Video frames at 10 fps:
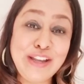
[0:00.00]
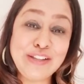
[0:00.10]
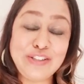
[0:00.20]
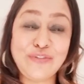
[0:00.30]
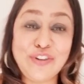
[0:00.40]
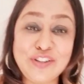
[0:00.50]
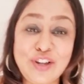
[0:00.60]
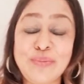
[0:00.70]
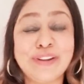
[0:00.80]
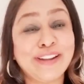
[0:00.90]
So for
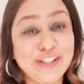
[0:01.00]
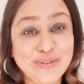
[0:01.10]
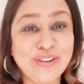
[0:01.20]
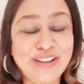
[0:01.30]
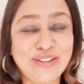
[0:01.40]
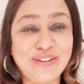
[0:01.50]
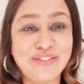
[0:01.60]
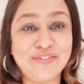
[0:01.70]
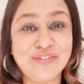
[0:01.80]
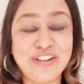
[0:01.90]
example, and I'll do
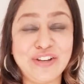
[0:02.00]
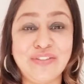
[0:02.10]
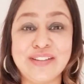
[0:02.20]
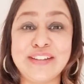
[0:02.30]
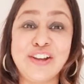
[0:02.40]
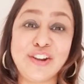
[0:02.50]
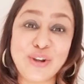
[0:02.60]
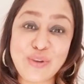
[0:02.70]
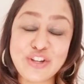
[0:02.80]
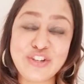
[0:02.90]
another video of this, I got a
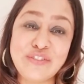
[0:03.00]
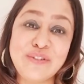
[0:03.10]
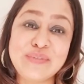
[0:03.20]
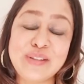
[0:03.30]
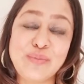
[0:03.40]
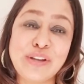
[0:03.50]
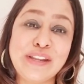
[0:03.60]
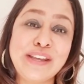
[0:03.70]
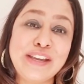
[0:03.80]
question from someone